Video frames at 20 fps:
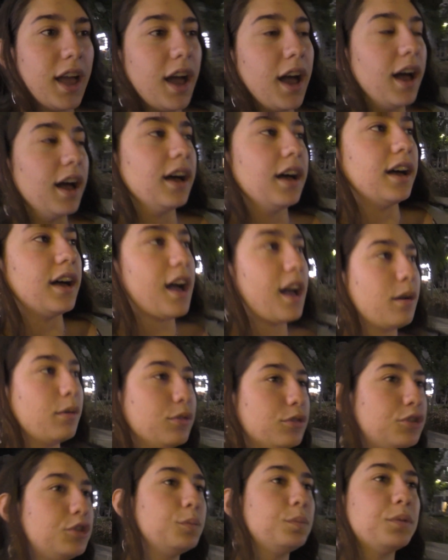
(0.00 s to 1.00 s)
Uh, I
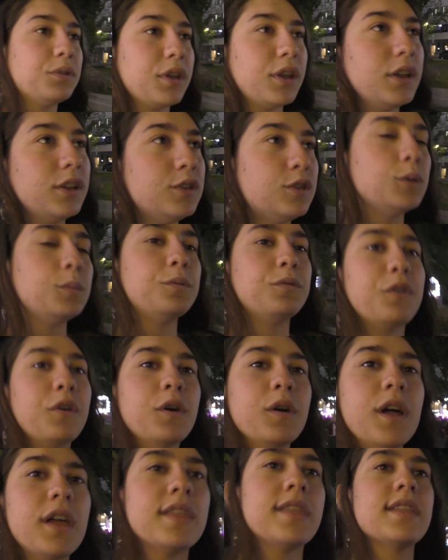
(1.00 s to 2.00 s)
was soup, soup
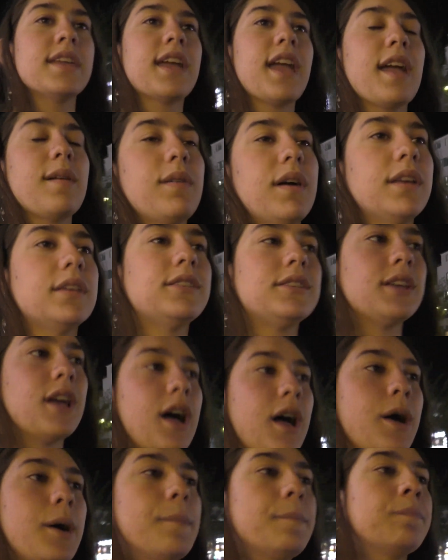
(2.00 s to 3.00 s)
full, and then they gave us
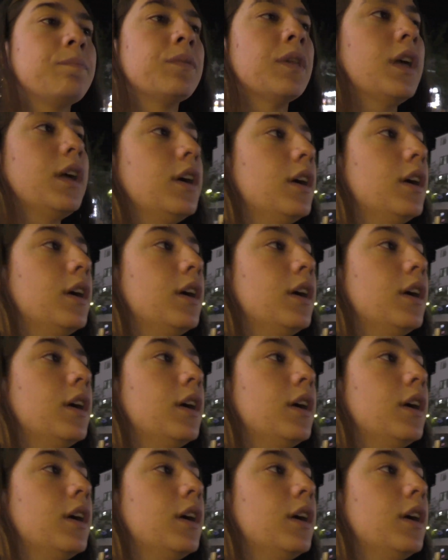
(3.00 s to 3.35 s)
um,